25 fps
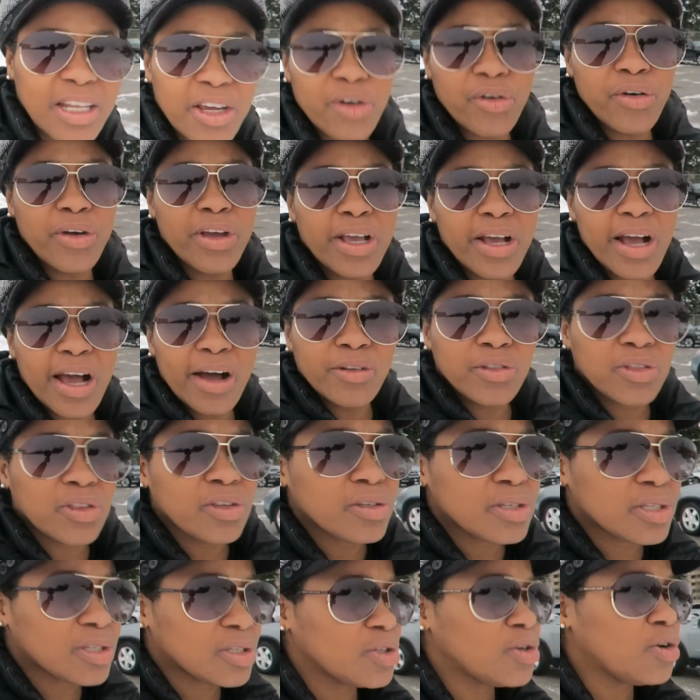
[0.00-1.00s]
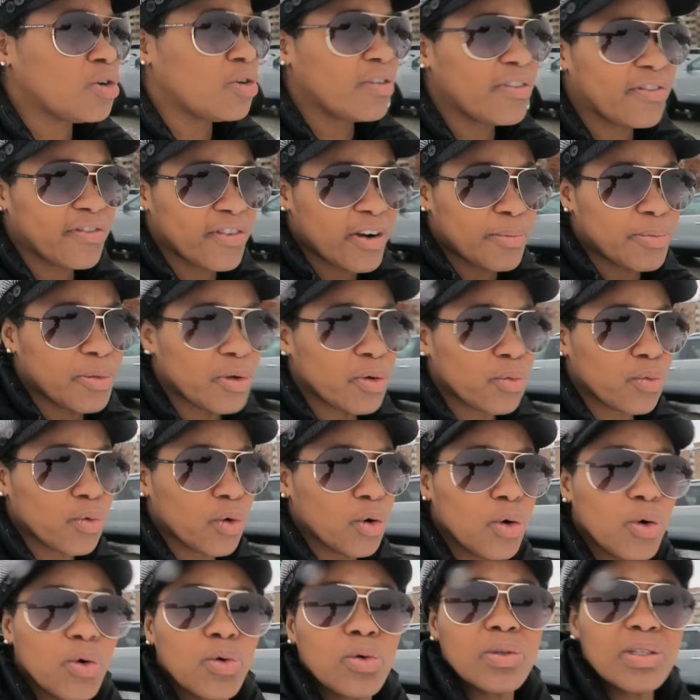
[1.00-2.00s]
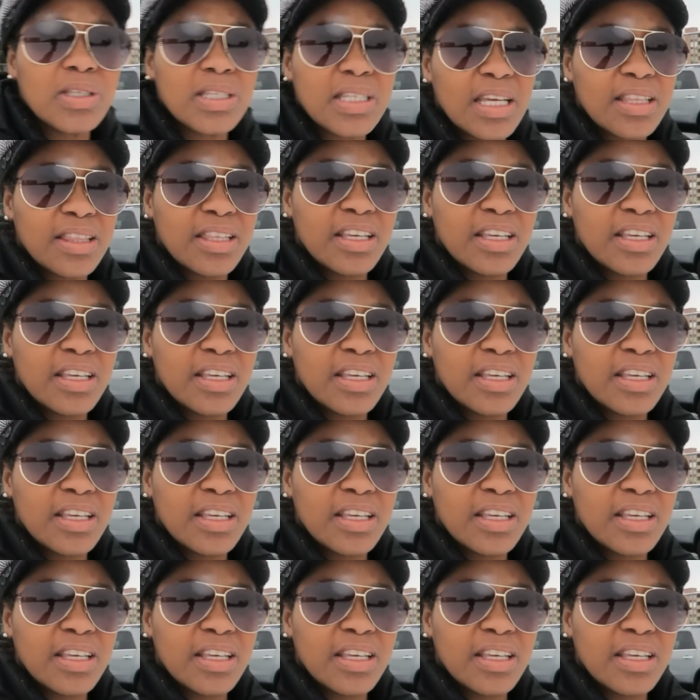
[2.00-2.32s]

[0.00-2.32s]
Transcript: clearing out the snow from the roads